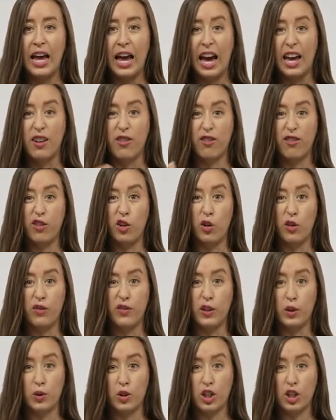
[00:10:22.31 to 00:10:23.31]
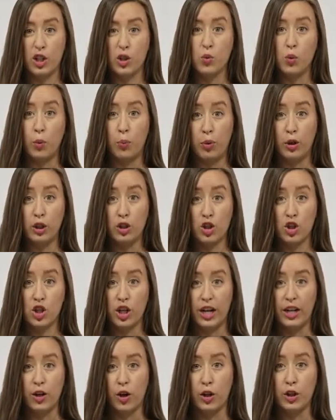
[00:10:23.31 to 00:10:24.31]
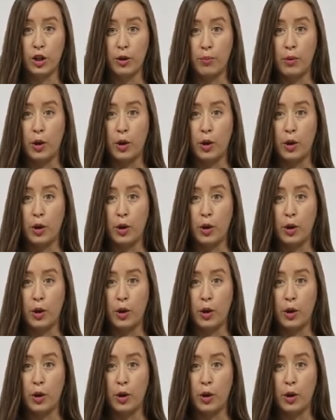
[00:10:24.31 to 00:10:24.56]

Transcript: and full filters will put strain on your